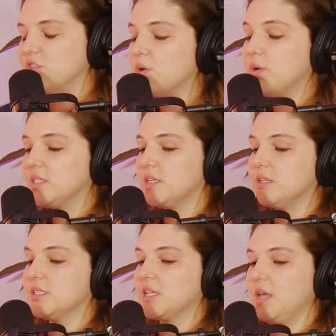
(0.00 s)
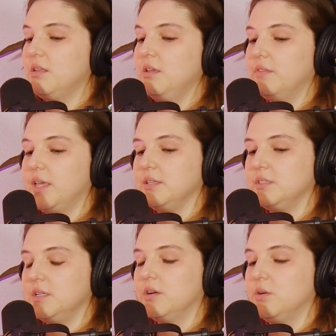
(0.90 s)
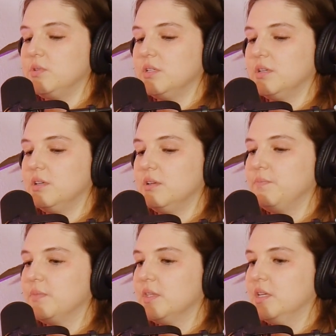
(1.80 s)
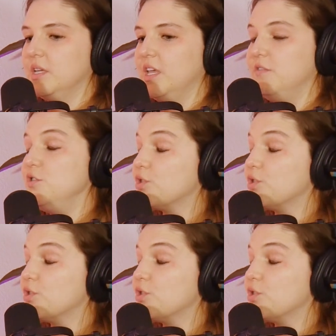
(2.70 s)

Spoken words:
So it's a scale of like 0 to, if you